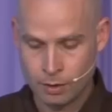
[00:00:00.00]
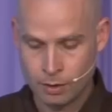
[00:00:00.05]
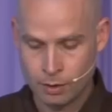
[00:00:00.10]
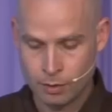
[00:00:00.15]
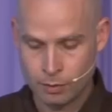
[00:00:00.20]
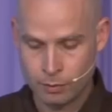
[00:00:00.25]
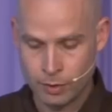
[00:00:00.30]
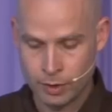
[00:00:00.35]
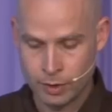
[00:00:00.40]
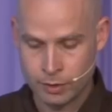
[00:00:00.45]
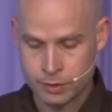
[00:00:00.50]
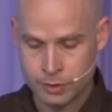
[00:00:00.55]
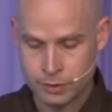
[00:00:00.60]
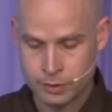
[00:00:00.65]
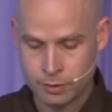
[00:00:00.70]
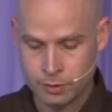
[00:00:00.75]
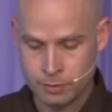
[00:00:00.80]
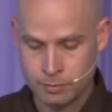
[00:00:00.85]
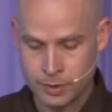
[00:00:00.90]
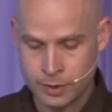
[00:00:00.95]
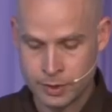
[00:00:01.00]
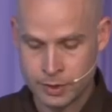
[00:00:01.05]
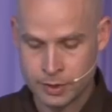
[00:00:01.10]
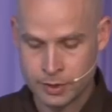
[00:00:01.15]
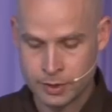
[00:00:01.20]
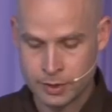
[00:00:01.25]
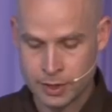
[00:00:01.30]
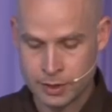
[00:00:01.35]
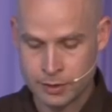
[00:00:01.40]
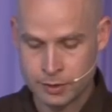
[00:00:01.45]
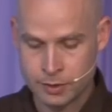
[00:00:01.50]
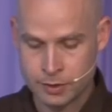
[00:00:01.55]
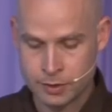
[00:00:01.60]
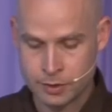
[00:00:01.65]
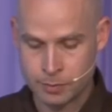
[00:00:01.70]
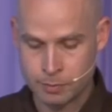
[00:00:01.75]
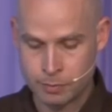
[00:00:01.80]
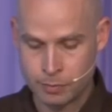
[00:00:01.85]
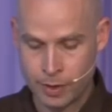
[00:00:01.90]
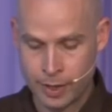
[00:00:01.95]
We are determined not to
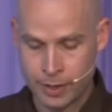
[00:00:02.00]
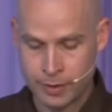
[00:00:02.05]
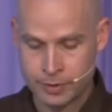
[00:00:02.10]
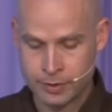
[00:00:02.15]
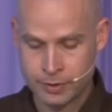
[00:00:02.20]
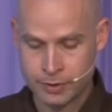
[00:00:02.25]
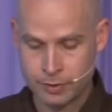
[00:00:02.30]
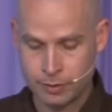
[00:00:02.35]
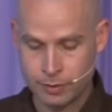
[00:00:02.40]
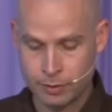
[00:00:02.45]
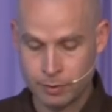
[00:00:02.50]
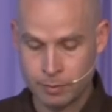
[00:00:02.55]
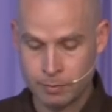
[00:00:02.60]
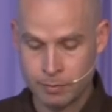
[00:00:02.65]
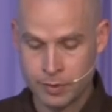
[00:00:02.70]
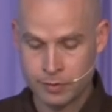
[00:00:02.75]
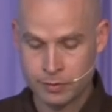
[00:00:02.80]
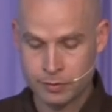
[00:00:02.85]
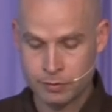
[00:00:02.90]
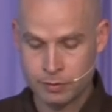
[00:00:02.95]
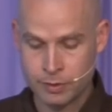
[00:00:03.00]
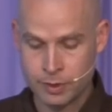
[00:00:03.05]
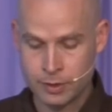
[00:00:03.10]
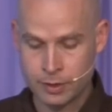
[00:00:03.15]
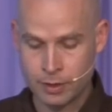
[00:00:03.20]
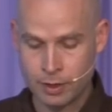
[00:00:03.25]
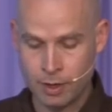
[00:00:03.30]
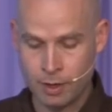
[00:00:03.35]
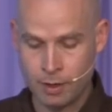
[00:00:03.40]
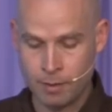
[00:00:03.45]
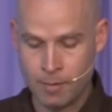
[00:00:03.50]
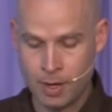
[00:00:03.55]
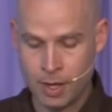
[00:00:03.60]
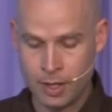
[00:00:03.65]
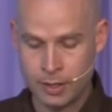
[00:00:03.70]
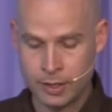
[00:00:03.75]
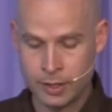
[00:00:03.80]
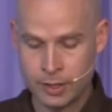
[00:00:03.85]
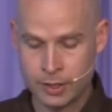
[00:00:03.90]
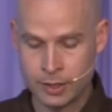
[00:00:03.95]
suppress or mistreat our
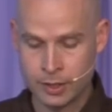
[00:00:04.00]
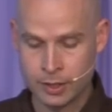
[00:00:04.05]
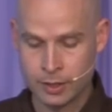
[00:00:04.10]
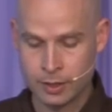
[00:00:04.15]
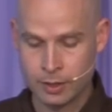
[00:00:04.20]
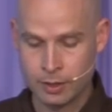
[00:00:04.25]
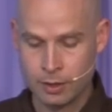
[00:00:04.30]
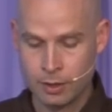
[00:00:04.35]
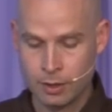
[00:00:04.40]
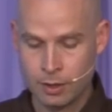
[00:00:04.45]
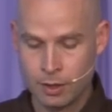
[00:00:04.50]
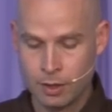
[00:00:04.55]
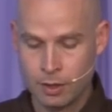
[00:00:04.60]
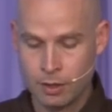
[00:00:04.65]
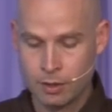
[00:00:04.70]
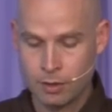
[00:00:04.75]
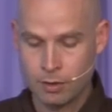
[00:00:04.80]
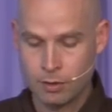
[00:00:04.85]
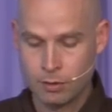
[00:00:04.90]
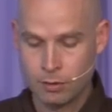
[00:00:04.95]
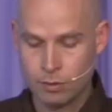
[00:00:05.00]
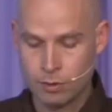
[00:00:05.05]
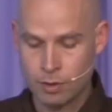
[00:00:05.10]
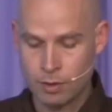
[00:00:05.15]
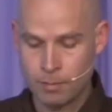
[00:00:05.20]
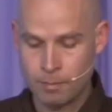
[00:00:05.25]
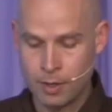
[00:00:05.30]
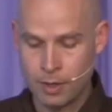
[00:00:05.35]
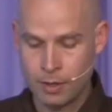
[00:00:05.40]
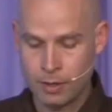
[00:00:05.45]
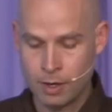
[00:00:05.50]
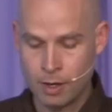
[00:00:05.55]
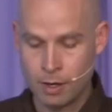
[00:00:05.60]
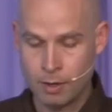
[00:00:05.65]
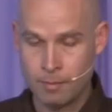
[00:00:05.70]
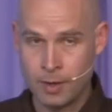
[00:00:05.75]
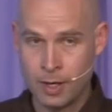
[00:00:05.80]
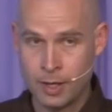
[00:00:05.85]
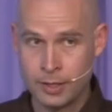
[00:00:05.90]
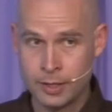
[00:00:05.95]
body, or look upon our
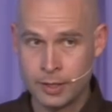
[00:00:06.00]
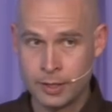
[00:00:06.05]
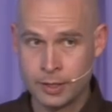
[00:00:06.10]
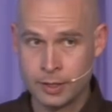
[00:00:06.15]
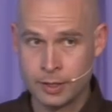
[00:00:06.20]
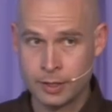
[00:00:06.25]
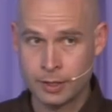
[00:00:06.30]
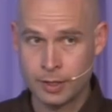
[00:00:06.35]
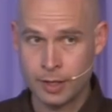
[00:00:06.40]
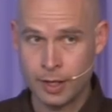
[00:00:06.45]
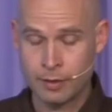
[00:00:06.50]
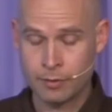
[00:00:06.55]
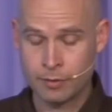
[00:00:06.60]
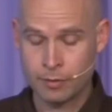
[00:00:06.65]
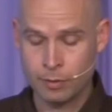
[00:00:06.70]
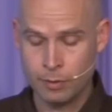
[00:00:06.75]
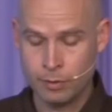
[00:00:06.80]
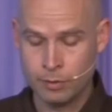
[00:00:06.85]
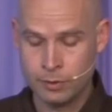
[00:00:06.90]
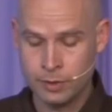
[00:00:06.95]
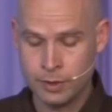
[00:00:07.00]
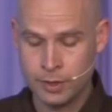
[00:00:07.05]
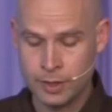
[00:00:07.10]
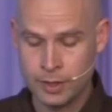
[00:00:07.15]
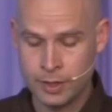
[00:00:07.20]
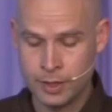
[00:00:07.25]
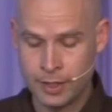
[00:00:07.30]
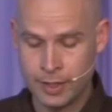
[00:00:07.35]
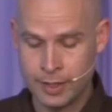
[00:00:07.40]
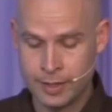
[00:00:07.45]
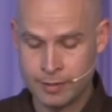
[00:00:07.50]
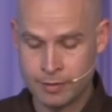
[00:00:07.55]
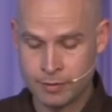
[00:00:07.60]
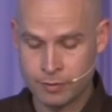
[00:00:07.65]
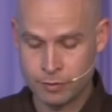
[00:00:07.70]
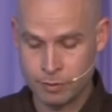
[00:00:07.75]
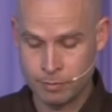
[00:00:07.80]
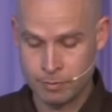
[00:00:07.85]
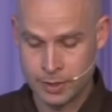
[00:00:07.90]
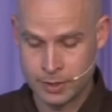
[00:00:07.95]
body as only an
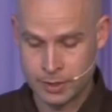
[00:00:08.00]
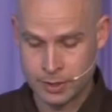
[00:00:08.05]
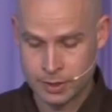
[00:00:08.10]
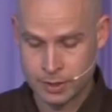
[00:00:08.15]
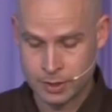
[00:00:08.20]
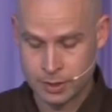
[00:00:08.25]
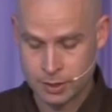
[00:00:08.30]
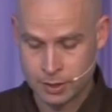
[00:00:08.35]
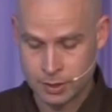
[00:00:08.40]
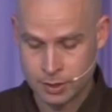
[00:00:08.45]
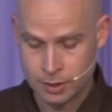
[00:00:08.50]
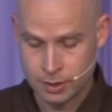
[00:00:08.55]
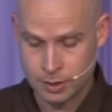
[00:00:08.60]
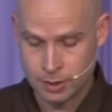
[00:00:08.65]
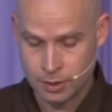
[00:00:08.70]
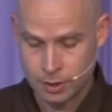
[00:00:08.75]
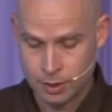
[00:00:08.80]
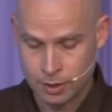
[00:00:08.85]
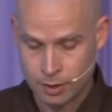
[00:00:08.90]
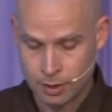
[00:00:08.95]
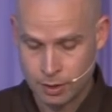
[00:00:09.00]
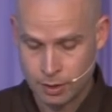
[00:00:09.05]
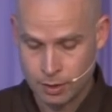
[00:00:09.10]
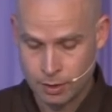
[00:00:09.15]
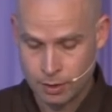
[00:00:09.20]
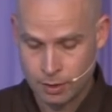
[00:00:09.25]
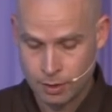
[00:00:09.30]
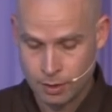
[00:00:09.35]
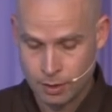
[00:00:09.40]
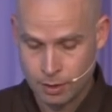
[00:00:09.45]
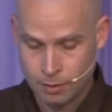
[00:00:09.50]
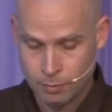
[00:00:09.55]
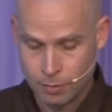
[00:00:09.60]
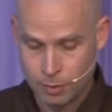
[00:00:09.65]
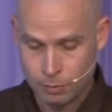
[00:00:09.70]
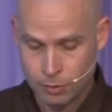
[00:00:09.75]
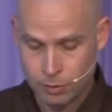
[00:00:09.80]
instrument, but will